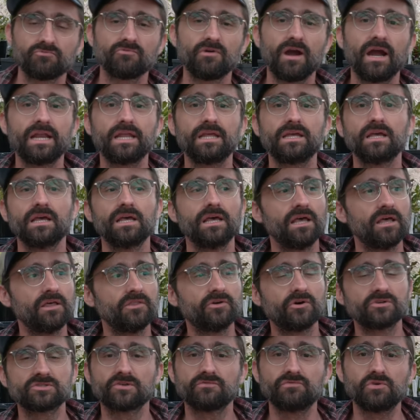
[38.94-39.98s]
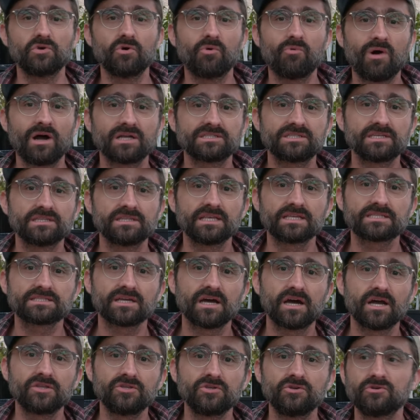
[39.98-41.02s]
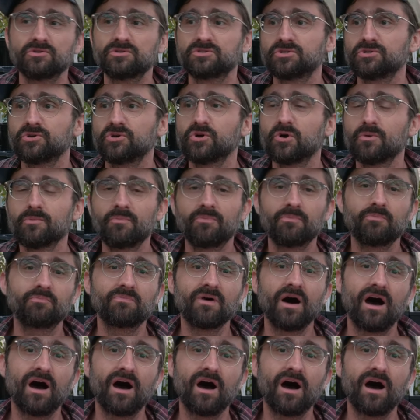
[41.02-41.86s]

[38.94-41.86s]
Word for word: righty, those of you watching this on YouTube,